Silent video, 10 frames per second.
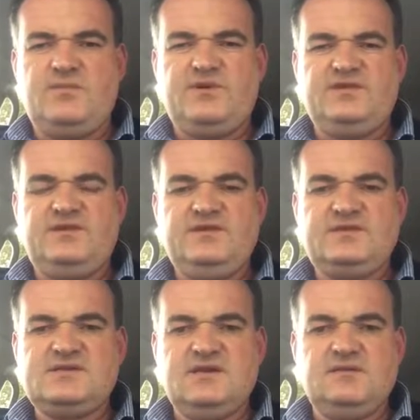But I think
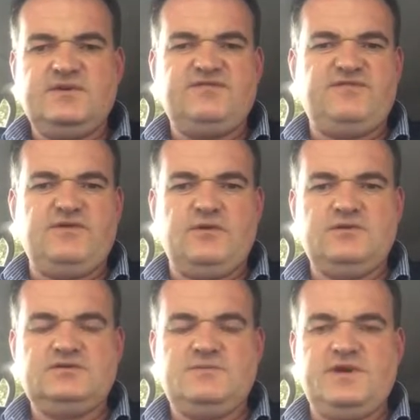that's a little bit
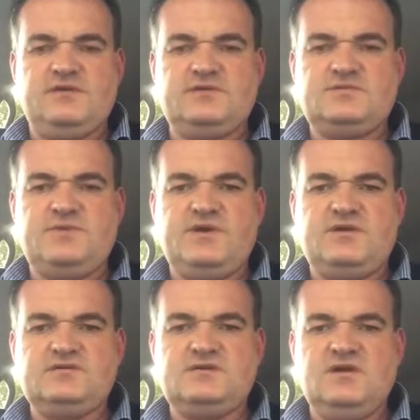flawed, to be honest,
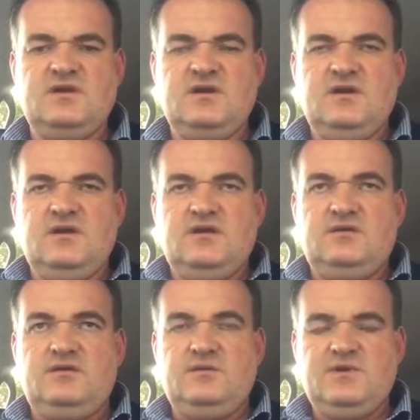because
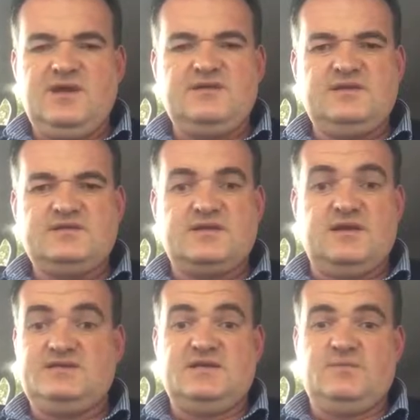human athletes can
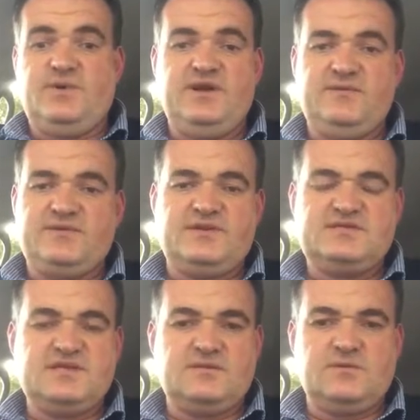actually compete with
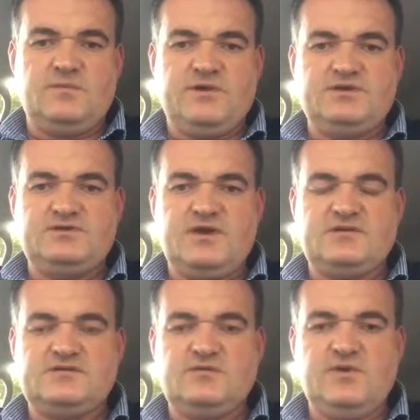considerable amount of
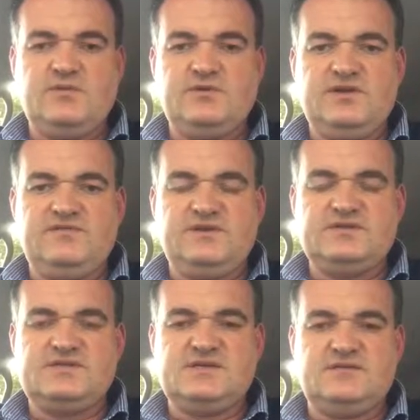drugs that we wouldn't even
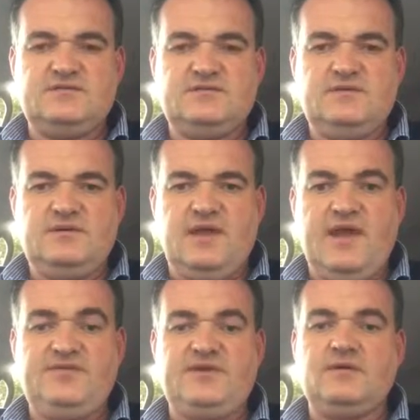consider
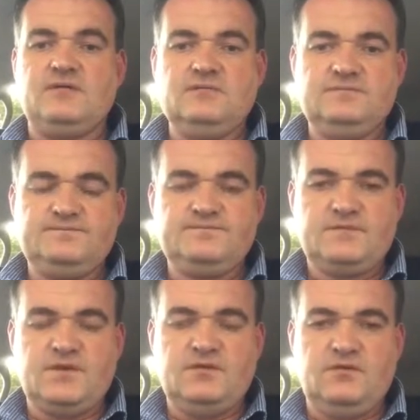ethical
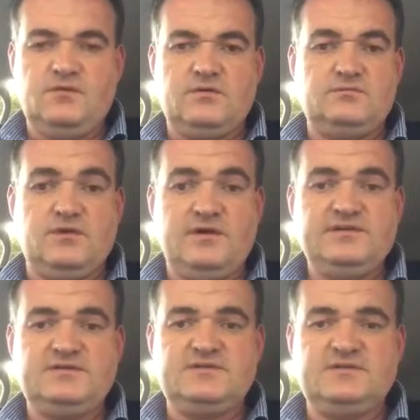or
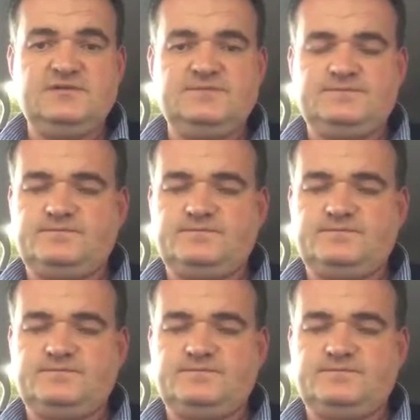right to do.